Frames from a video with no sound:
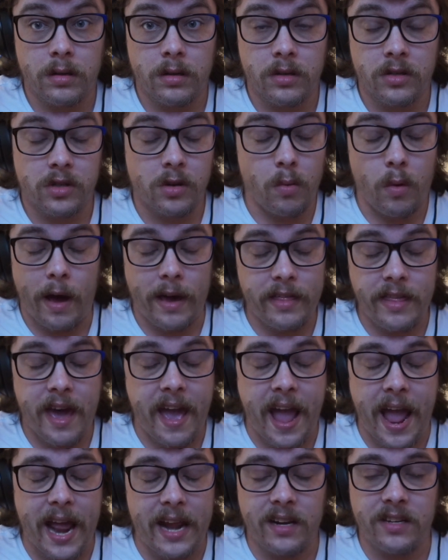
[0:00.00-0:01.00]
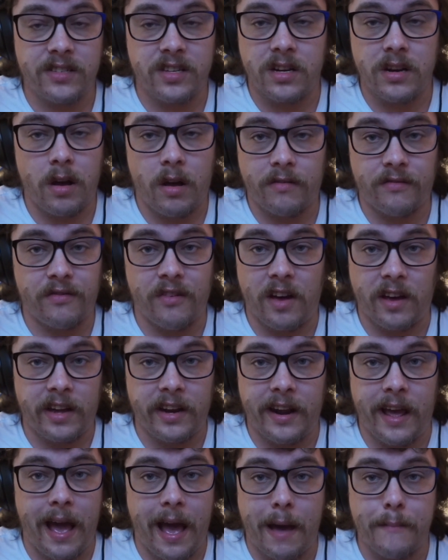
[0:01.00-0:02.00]
So why the hell has it not fucking
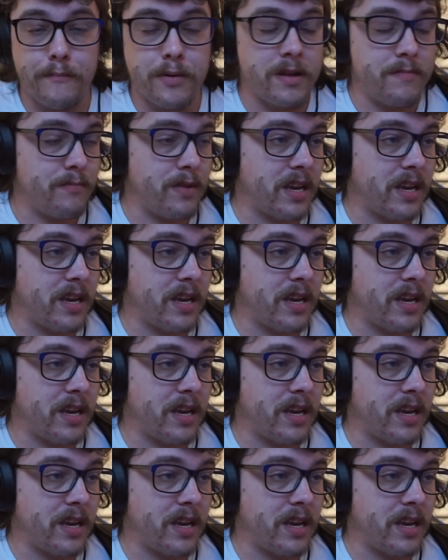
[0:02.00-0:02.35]
happened?